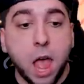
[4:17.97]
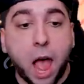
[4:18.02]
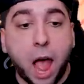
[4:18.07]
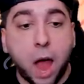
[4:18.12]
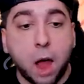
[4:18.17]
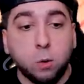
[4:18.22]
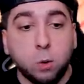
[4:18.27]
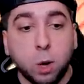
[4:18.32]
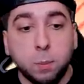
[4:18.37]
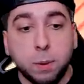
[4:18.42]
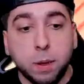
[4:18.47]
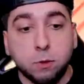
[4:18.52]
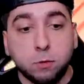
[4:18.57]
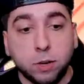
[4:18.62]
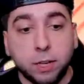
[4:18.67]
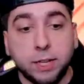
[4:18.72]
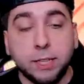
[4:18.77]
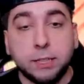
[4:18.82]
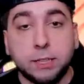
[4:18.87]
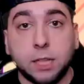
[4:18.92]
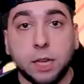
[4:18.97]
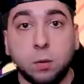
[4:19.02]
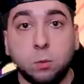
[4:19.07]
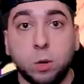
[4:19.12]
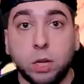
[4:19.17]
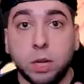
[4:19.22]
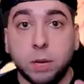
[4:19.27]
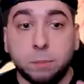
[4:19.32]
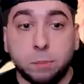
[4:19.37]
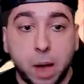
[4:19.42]
I will be releasing
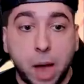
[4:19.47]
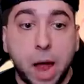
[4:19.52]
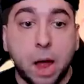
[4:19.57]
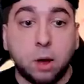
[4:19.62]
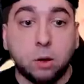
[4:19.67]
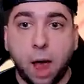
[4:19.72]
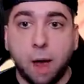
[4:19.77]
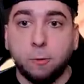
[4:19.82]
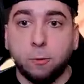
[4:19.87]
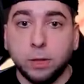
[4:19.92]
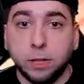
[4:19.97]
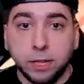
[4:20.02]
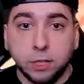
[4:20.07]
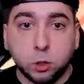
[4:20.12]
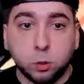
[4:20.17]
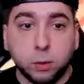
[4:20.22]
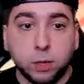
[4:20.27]
Willie Brown. I release